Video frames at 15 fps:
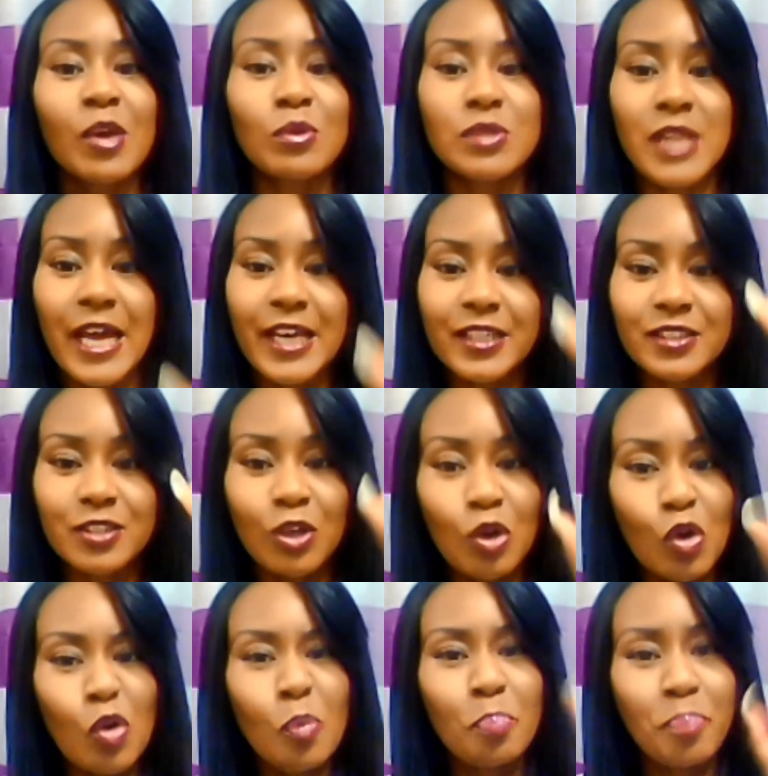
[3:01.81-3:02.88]
it was like
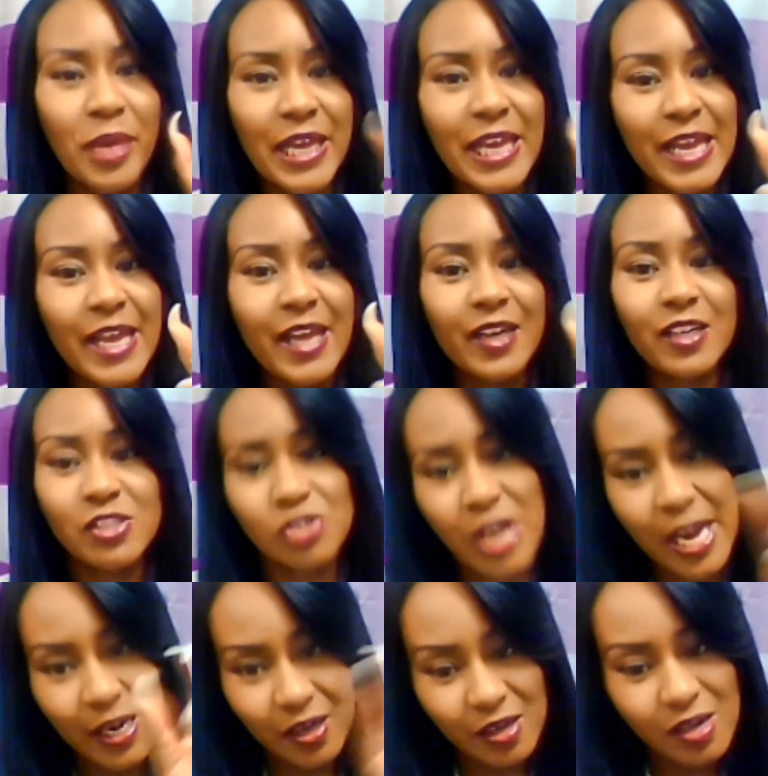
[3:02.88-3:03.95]
too big to
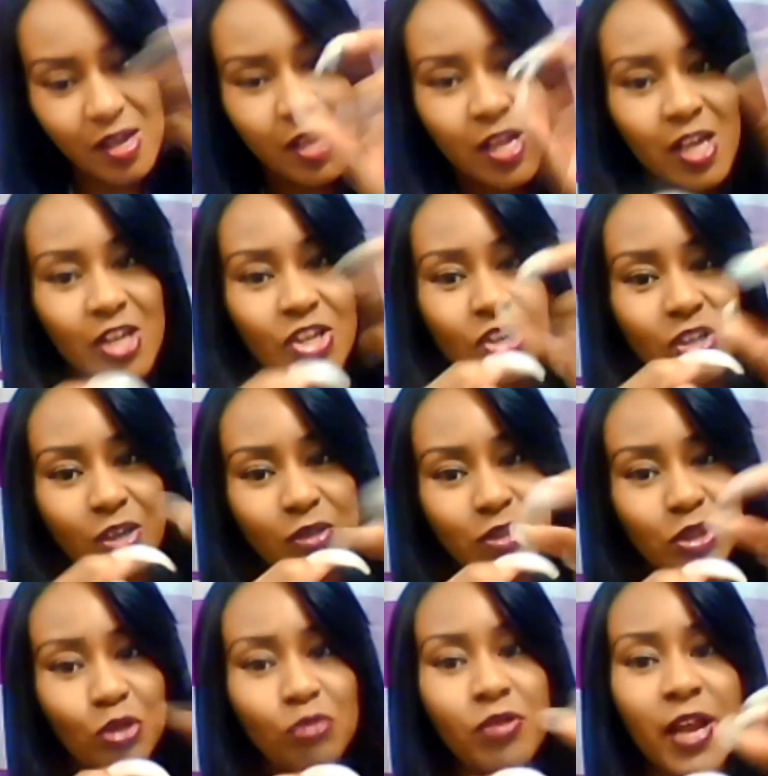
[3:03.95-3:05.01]
try to, you know,
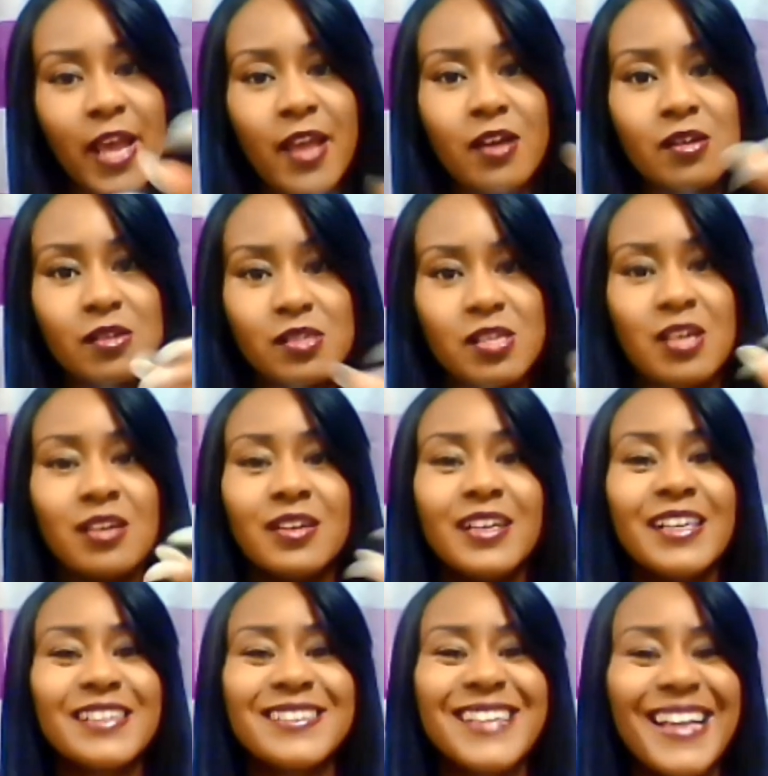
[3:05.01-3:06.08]
do nails.
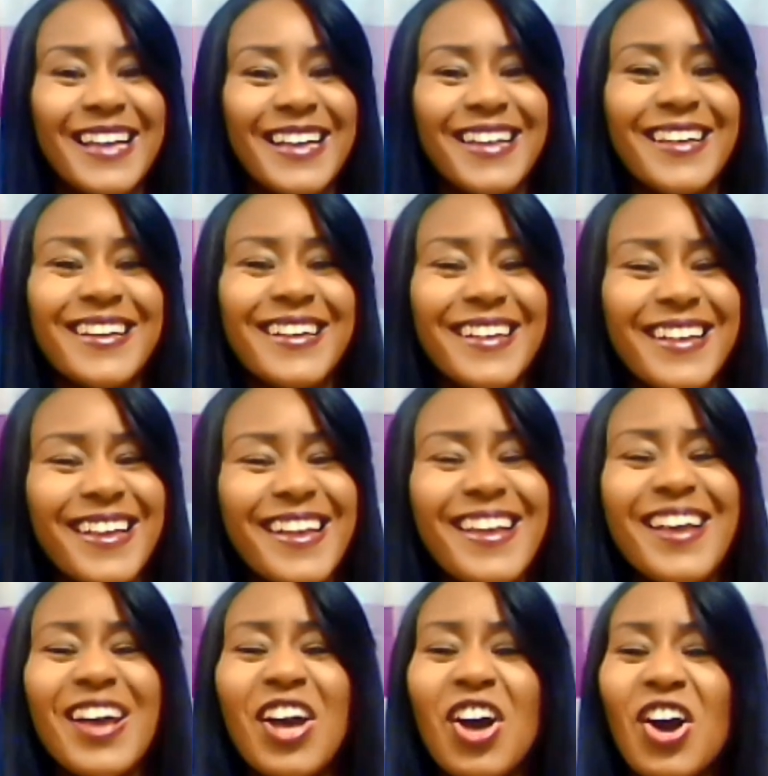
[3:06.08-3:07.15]
It's like
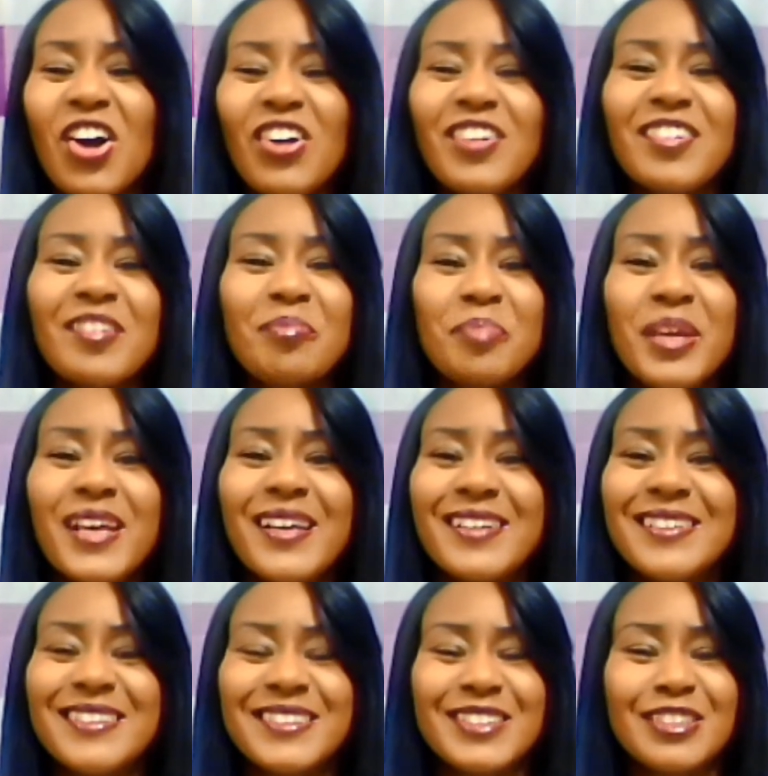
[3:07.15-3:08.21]
holding a
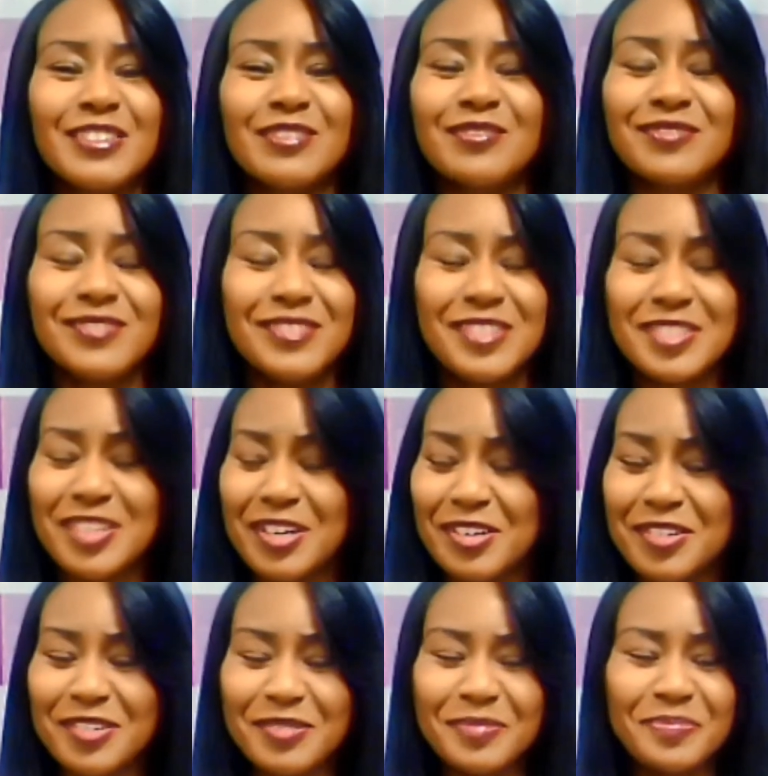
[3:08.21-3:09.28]
big, you
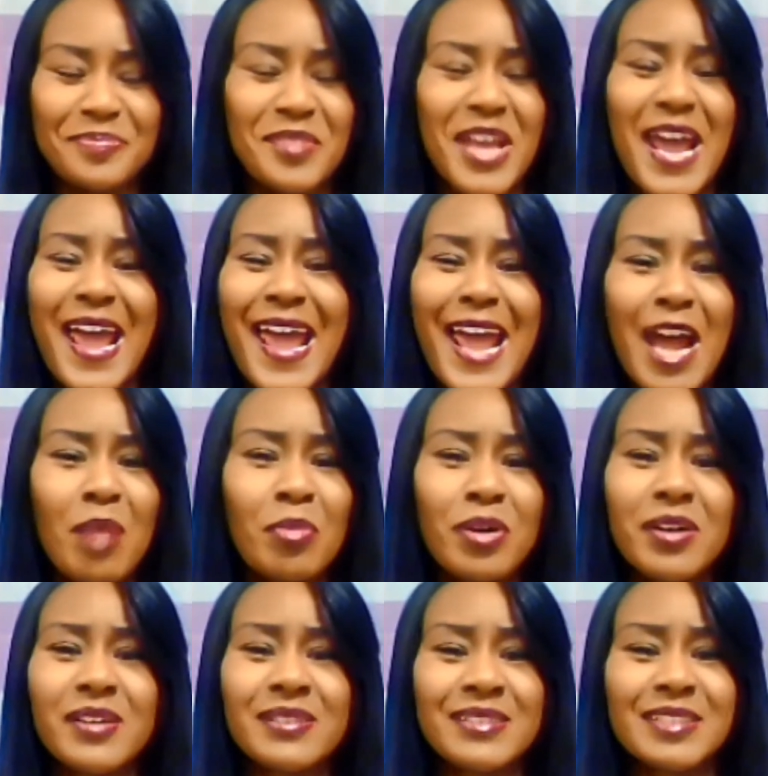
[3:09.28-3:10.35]
know,
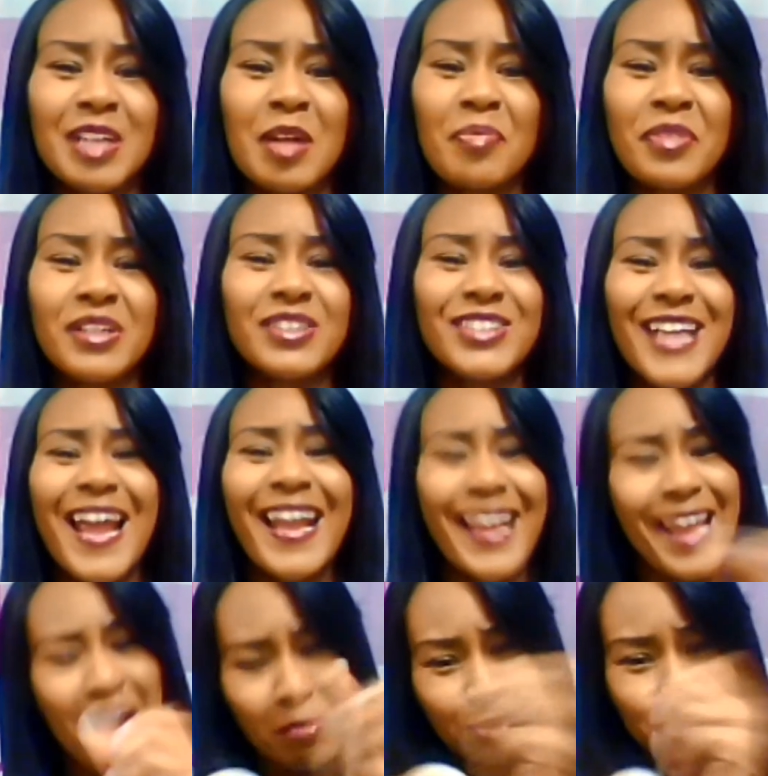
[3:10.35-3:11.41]
hammer or something,
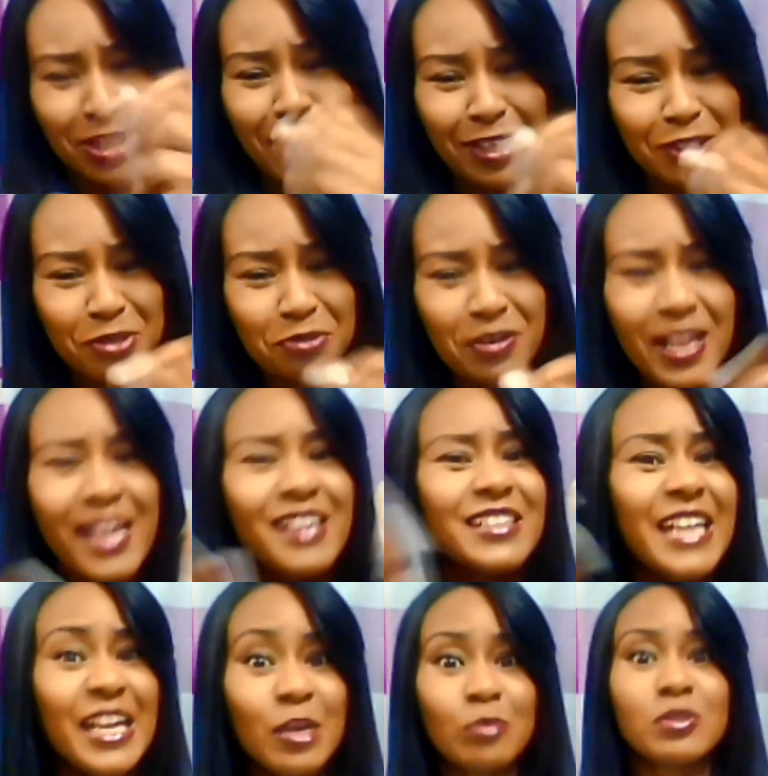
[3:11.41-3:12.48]
jackhammer, trying to do nails.
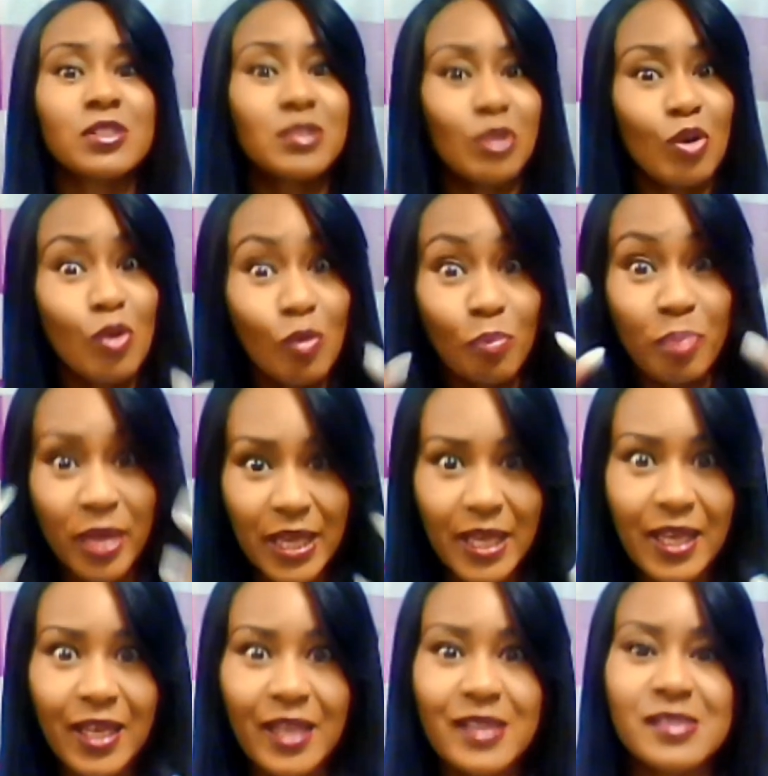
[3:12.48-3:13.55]
Like, it was too
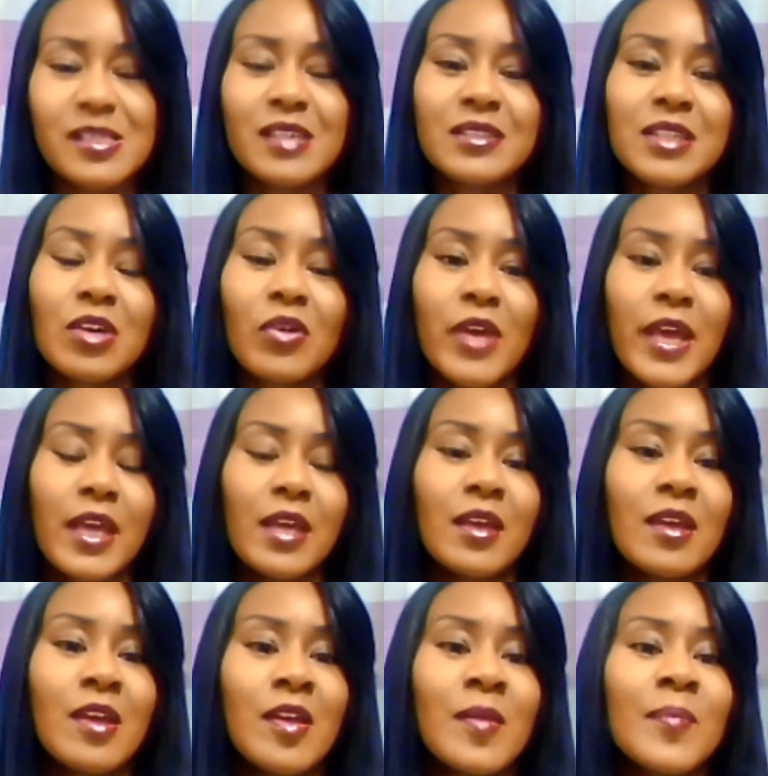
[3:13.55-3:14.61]
big. So I was like,
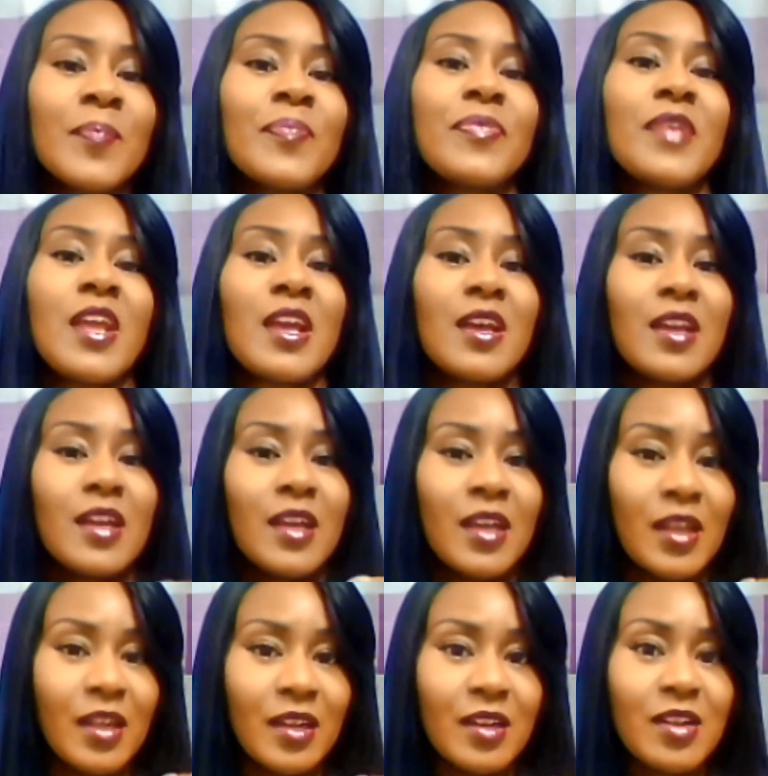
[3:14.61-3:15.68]
okay,
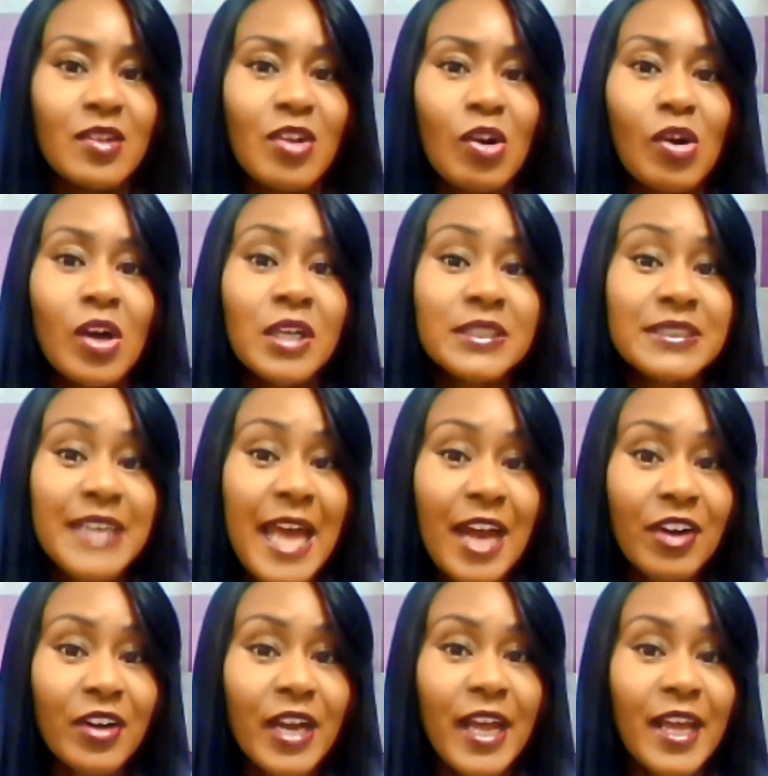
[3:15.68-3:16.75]
you know, on
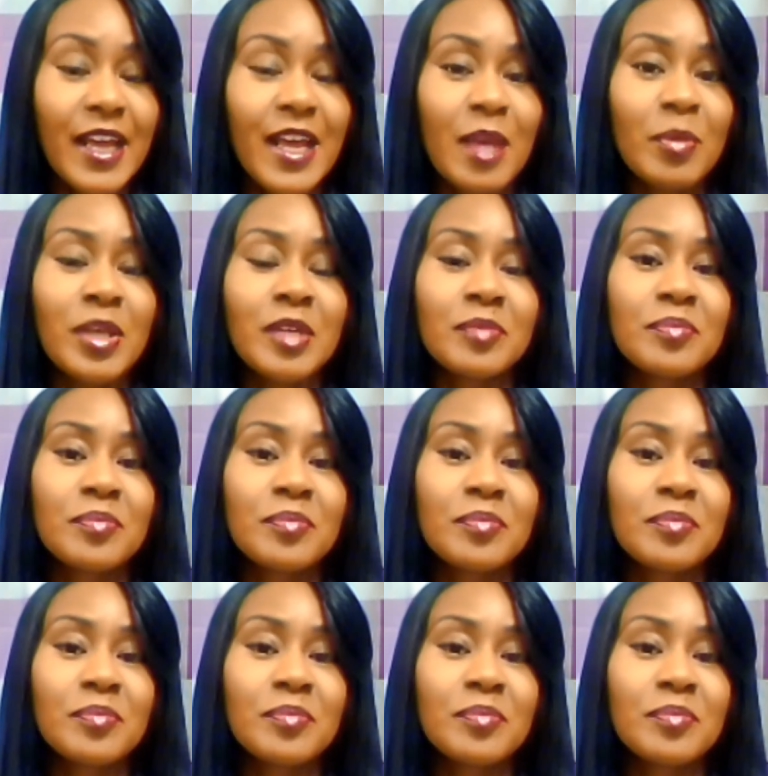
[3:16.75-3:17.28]
Sunday, I'm